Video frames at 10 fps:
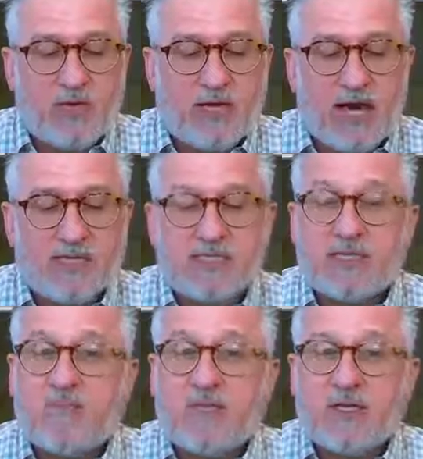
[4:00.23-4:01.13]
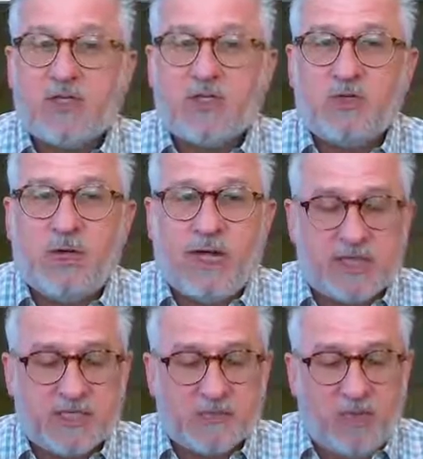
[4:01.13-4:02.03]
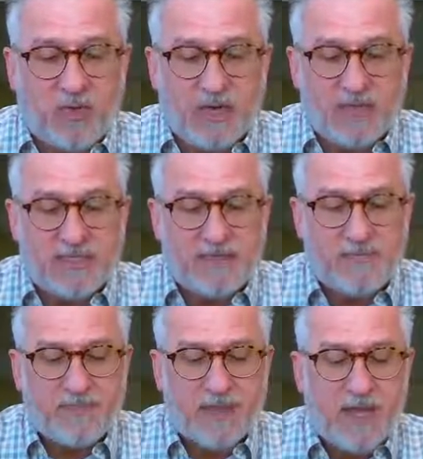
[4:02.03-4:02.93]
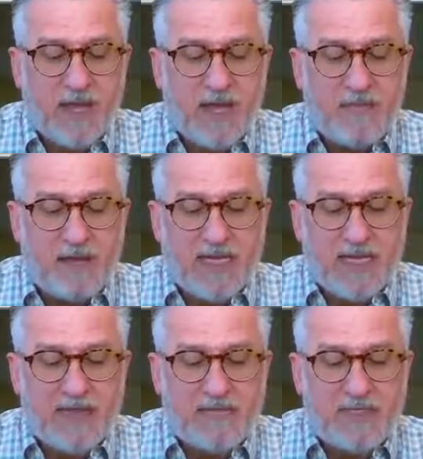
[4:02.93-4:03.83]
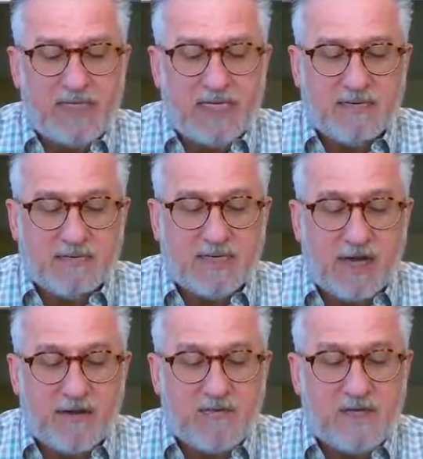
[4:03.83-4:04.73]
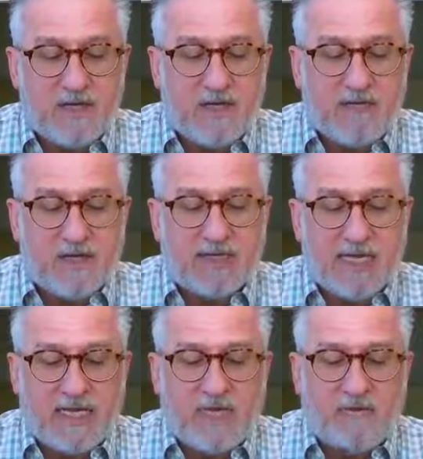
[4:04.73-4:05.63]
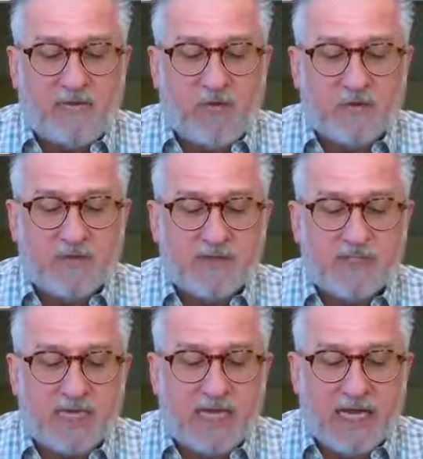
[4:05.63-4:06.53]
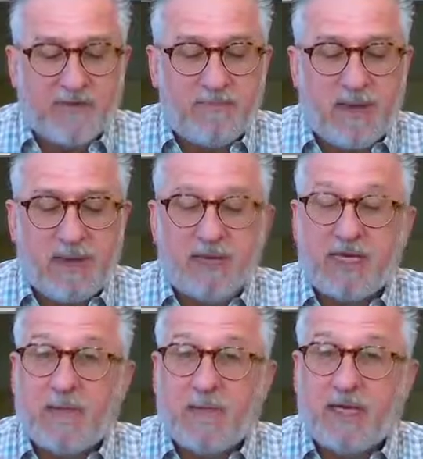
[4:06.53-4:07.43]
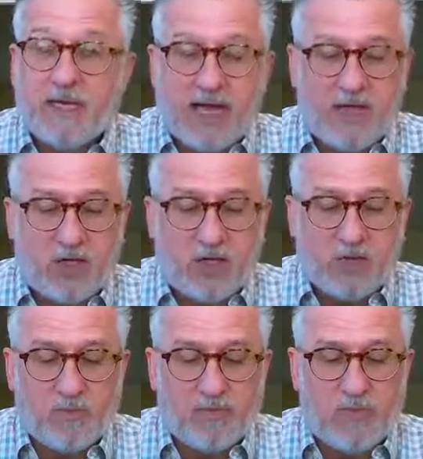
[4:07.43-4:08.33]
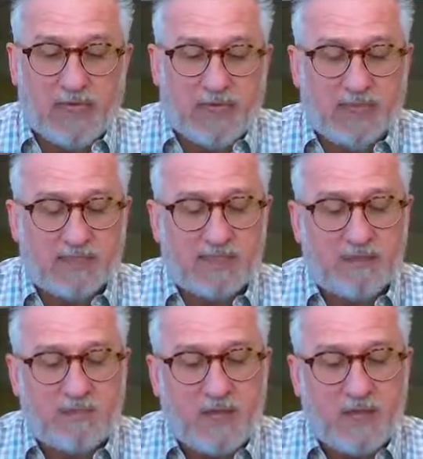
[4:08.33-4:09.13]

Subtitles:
with God something to exploit. But he emptied himself by taking the form of a slave, and by becoming like human beings.